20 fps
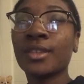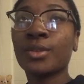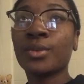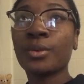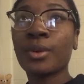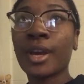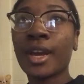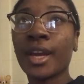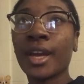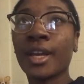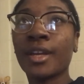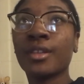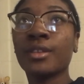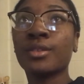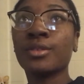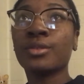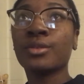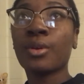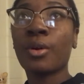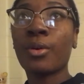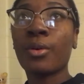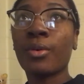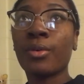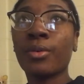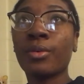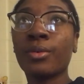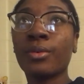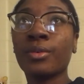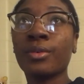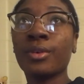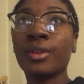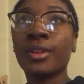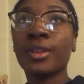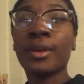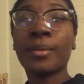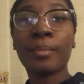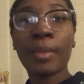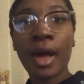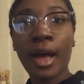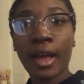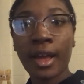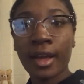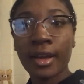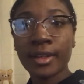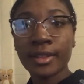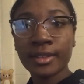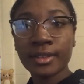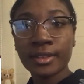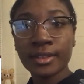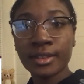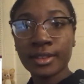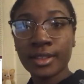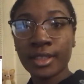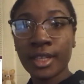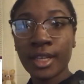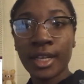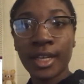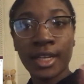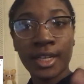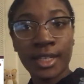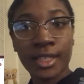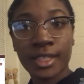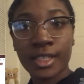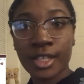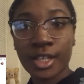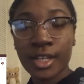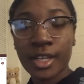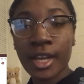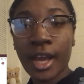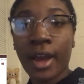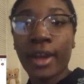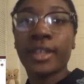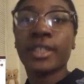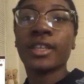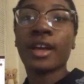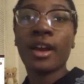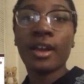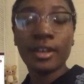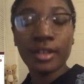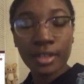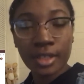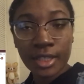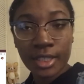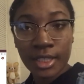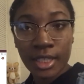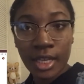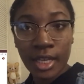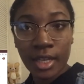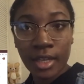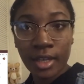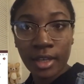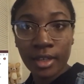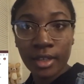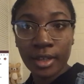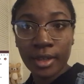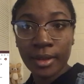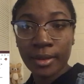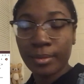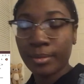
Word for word: dui dong lama. Do you guys understand?